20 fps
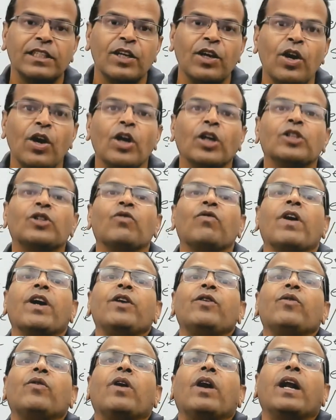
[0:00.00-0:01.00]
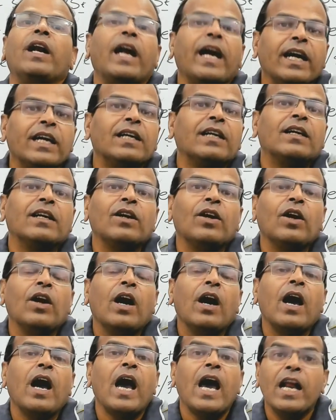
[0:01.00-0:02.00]
So when you connect
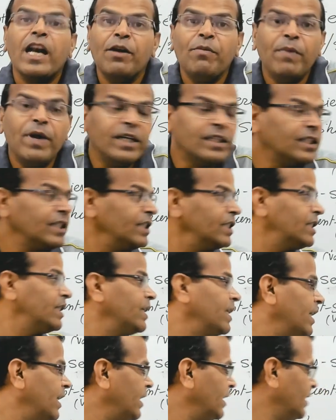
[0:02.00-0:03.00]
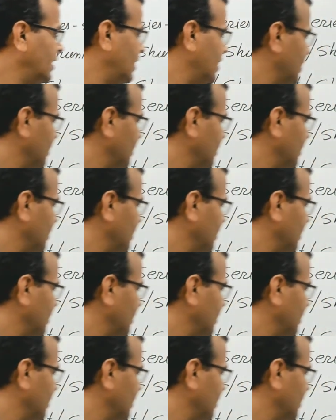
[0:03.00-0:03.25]
elements in series,